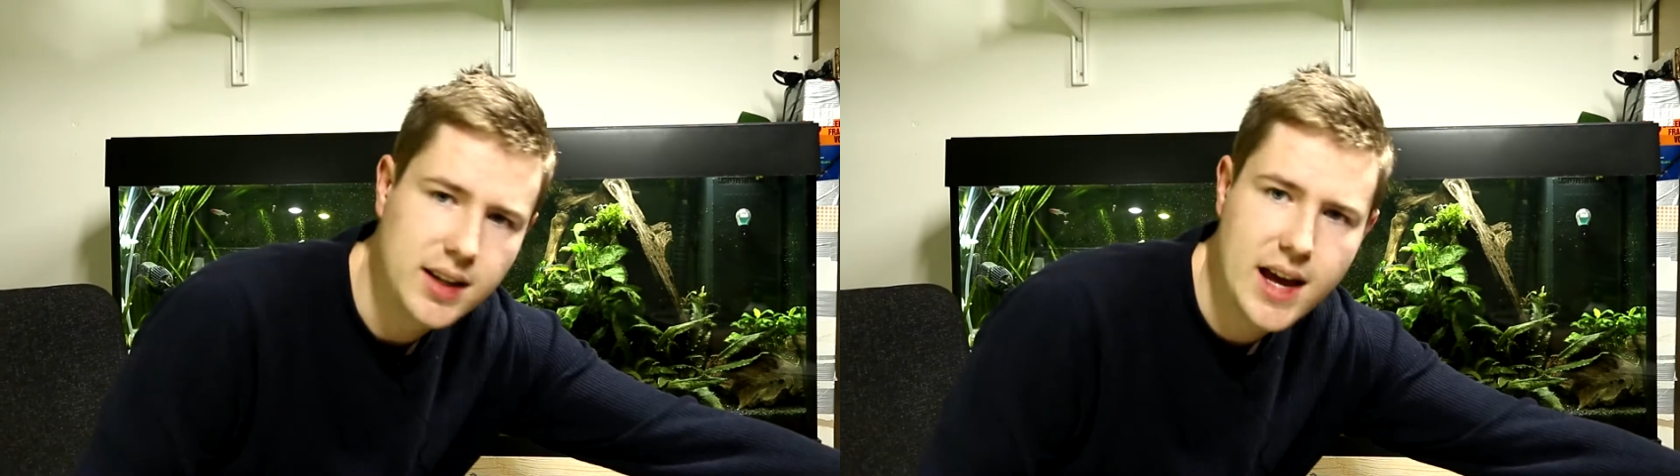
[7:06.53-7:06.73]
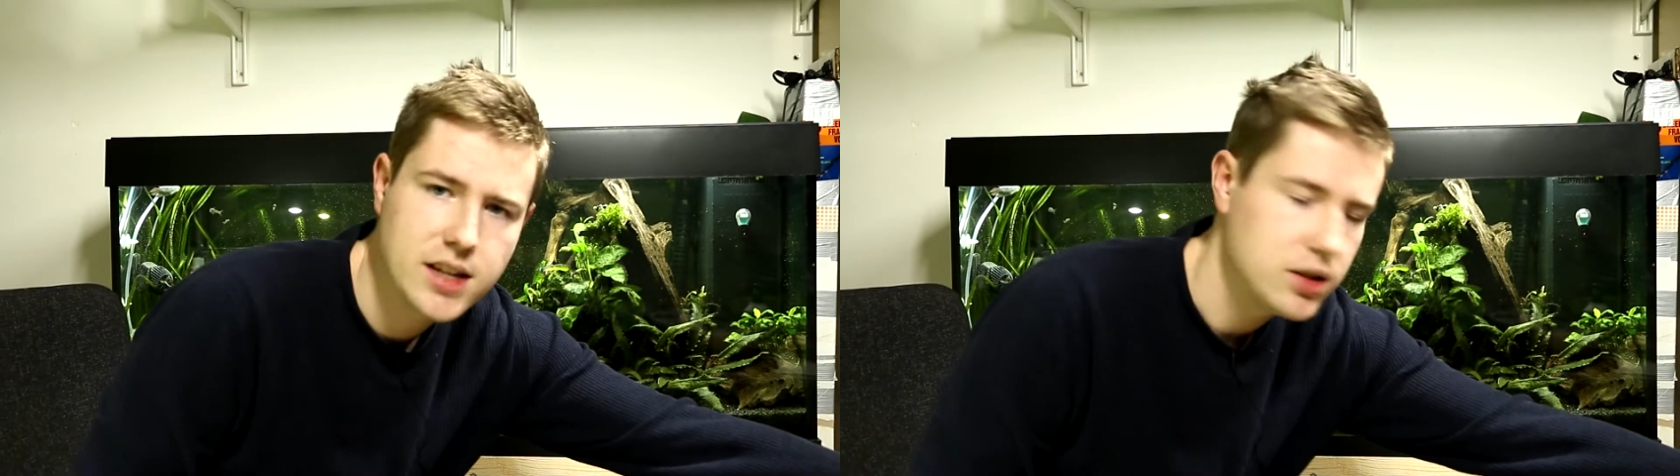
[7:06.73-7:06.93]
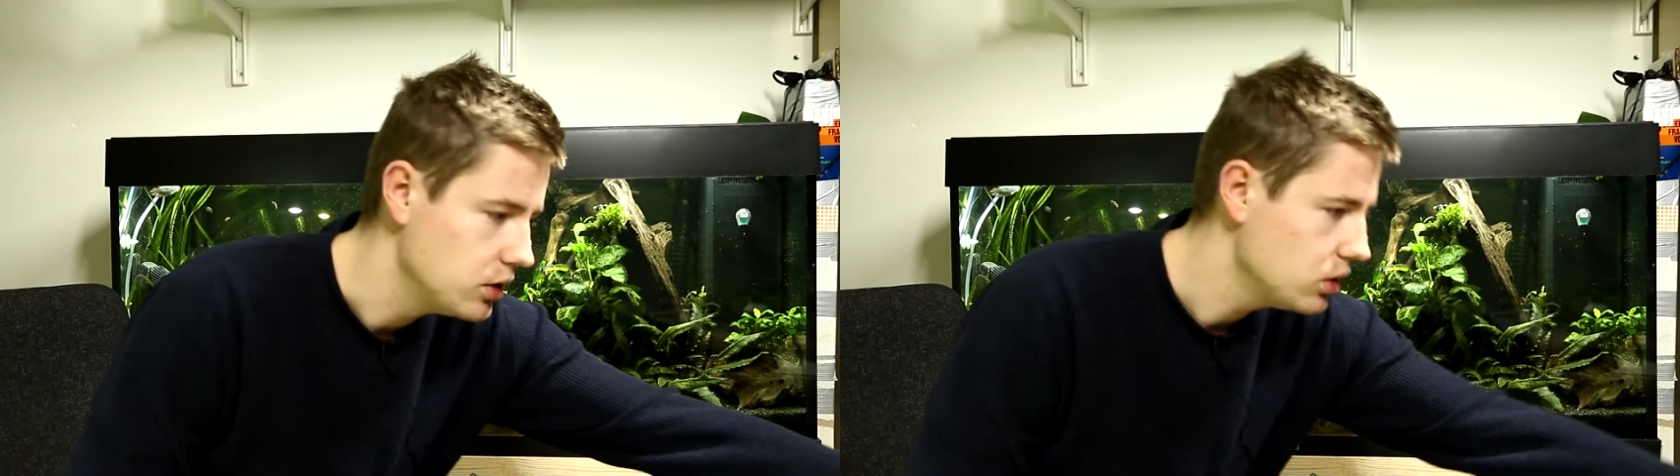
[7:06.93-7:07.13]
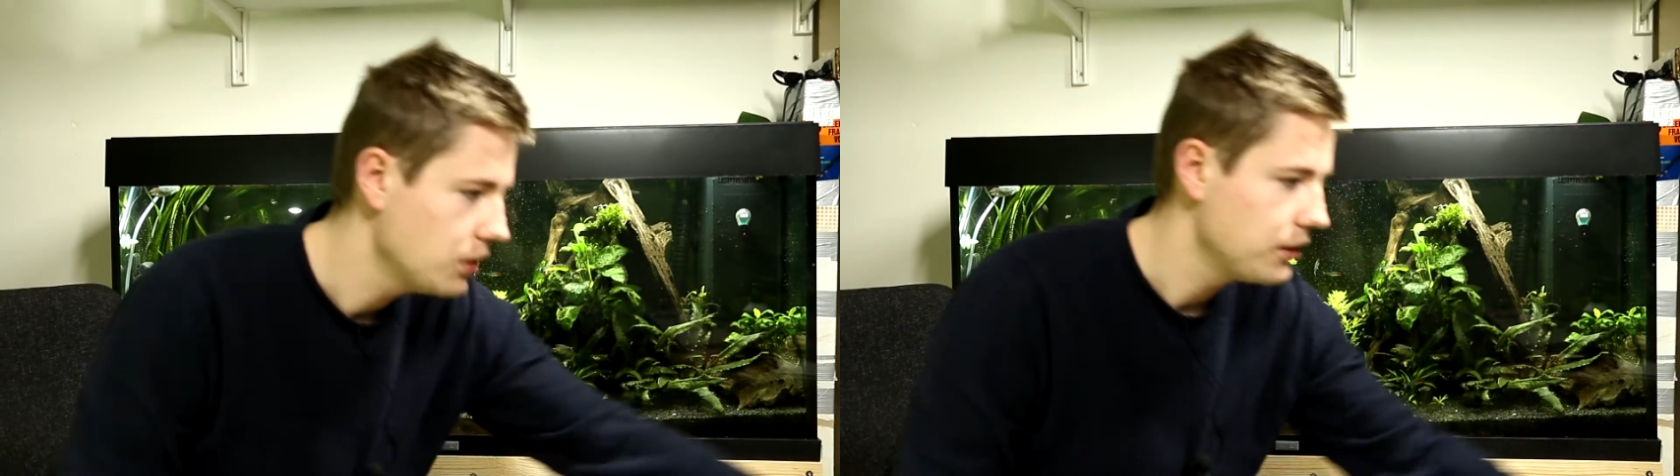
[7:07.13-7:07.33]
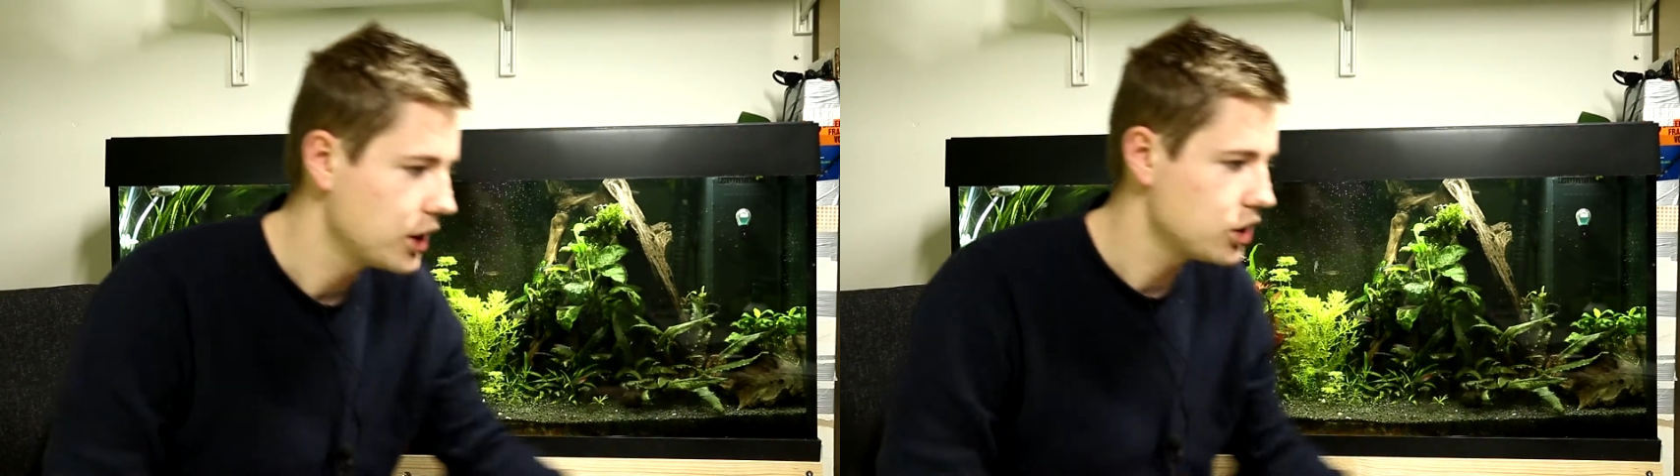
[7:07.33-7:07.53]
nasty
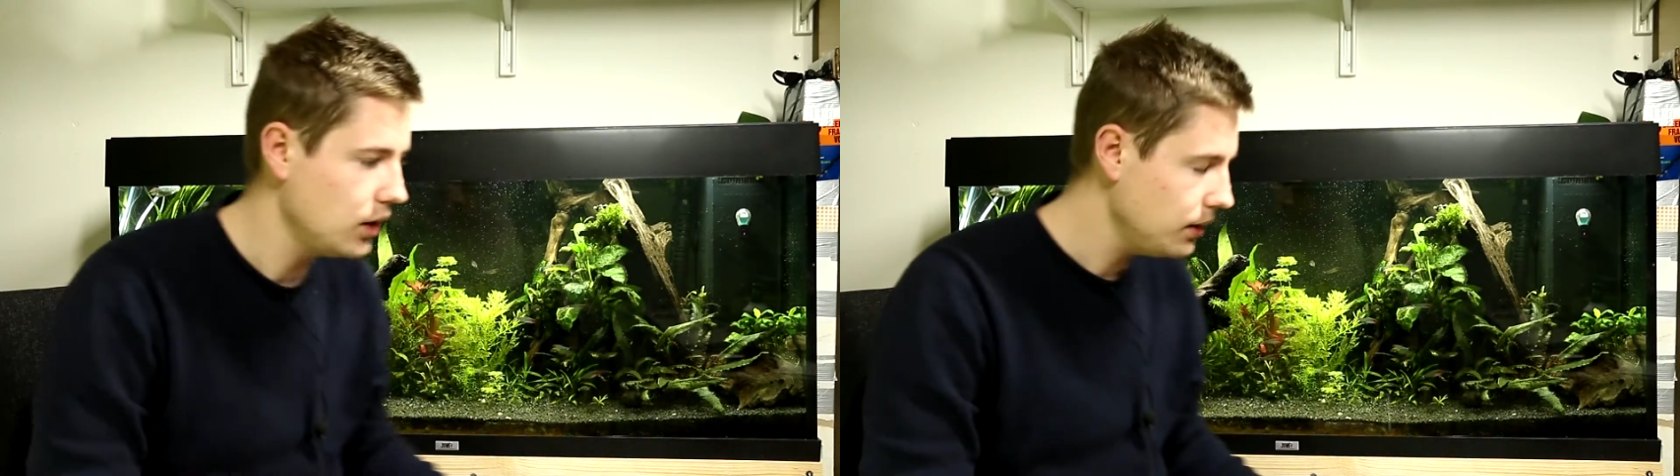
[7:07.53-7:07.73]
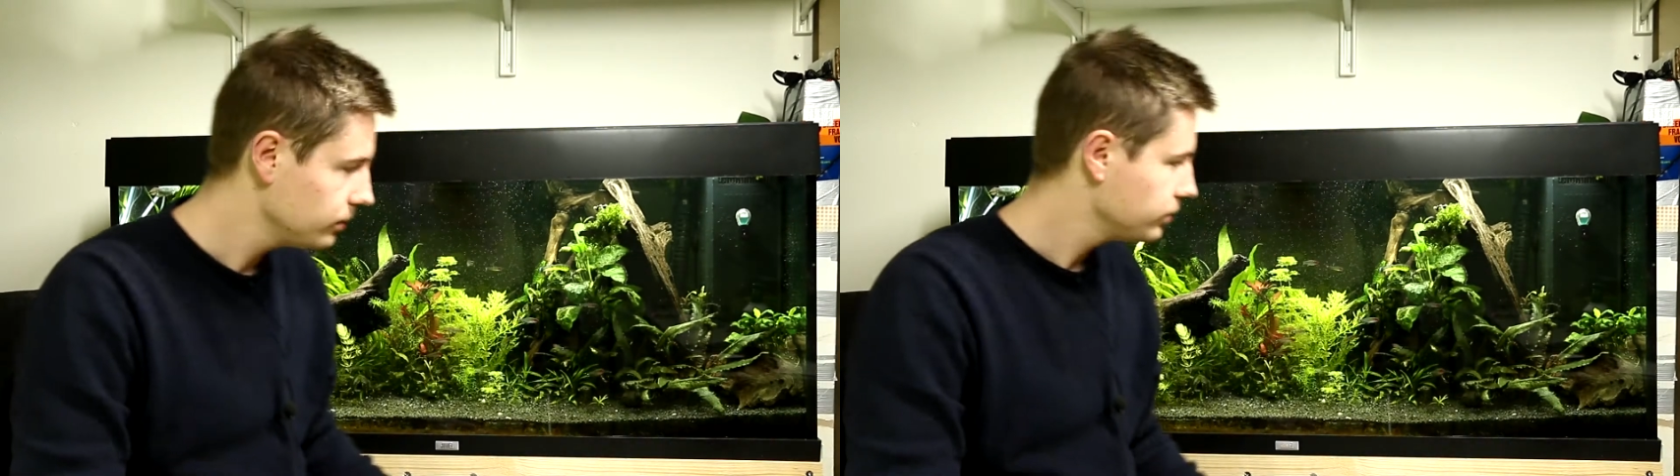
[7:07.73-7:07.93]
stuff actually,